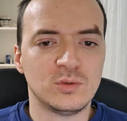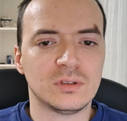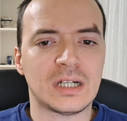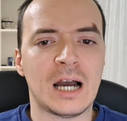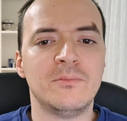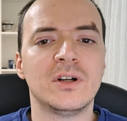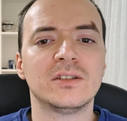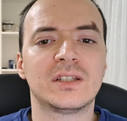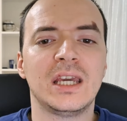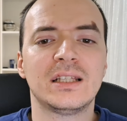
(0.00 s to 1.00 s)
I'm
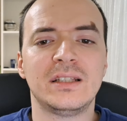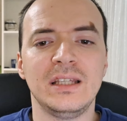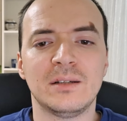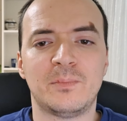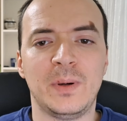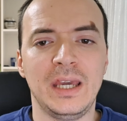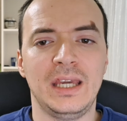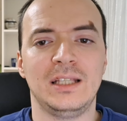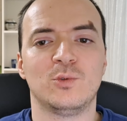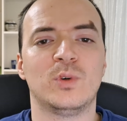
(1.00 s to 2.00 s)
not getting
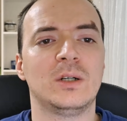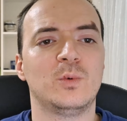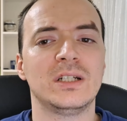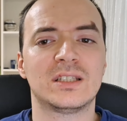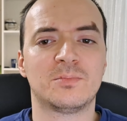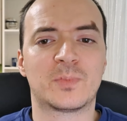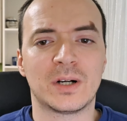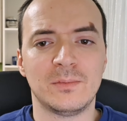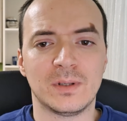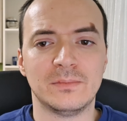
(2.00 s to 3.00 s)
paid? What's the problem?